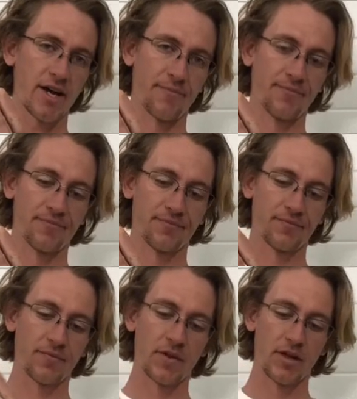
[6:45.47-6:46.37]
Briggs
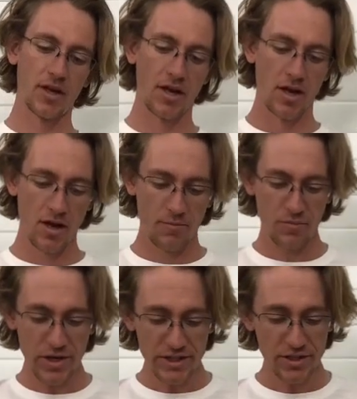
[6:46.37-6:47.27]
& Stratton
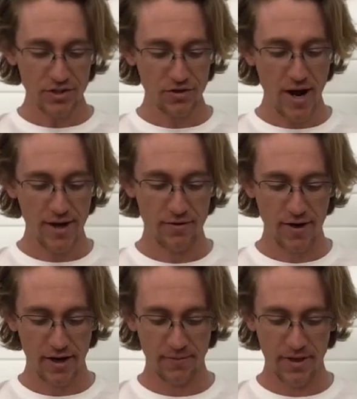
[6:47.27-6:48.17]
recommends from their factory
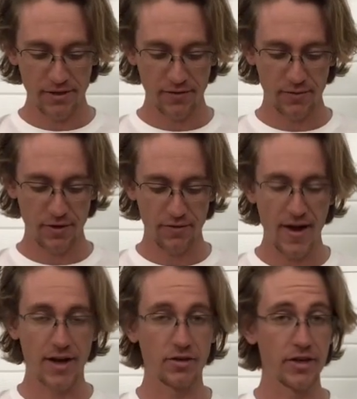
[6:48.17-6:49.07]
a float height of
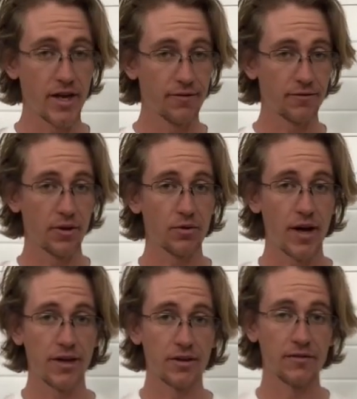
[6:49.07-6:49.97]

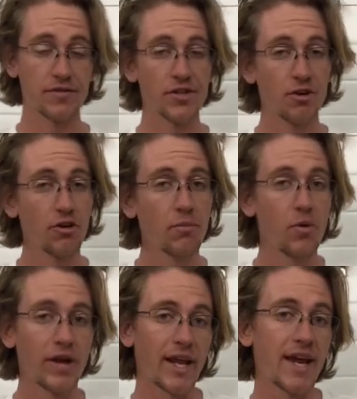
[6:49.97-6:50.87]
0.86
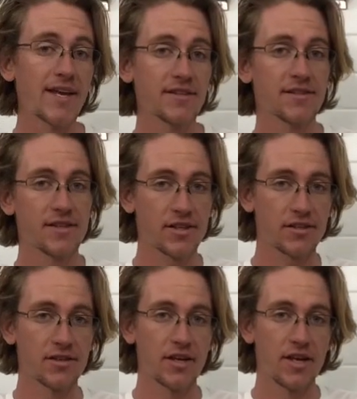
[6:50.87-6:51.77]
inches
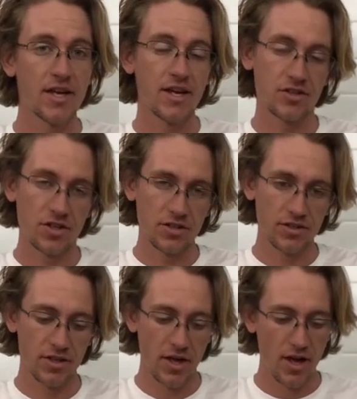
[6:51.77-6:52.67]
from the
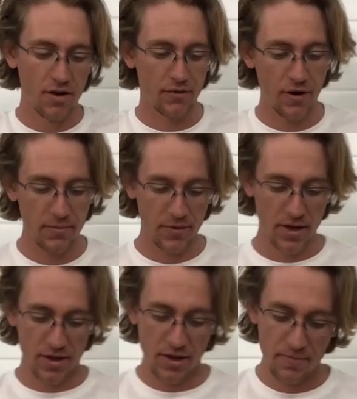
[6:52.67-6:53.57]
base of the
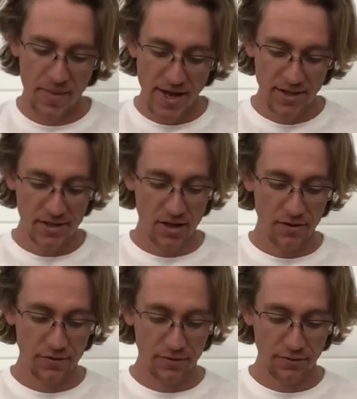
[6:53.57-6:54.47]
float to the very
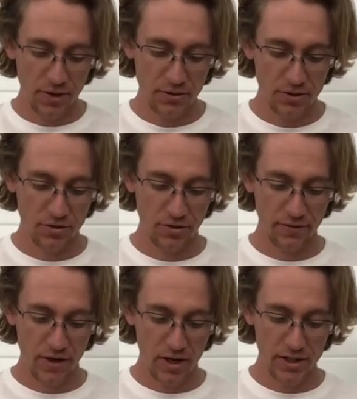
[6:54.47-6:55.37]
top or the
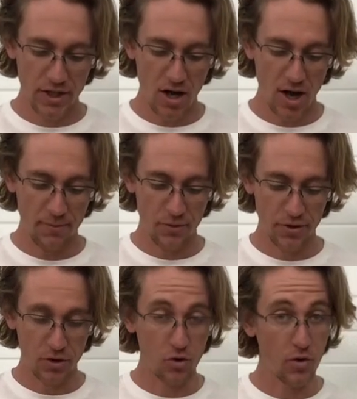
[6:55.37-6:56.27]
crown
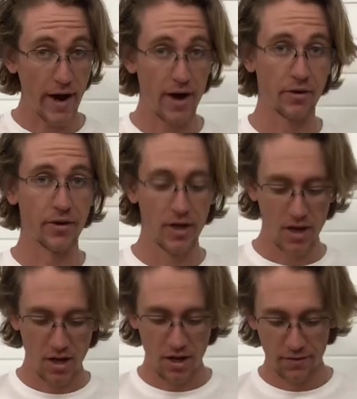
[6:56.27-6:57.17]
of the actual float
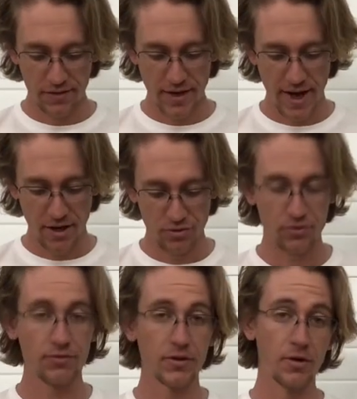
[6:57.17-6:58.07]
mechanism
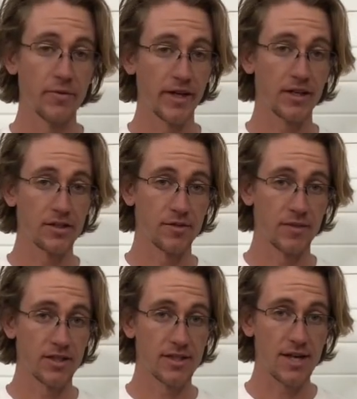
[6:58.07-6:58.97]
itself. The way
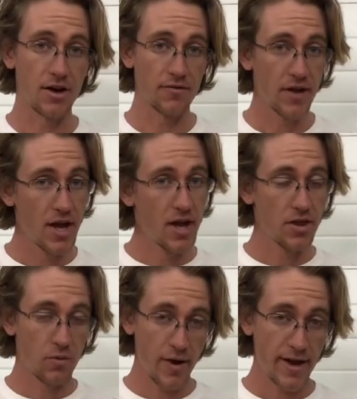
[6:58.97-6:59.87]
in which you want to check
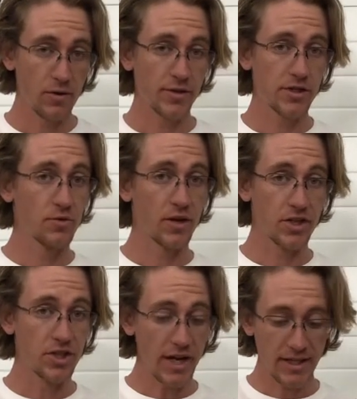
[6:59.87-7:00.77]
that is
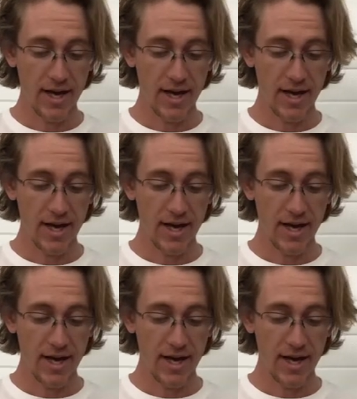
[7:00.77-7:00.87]
with the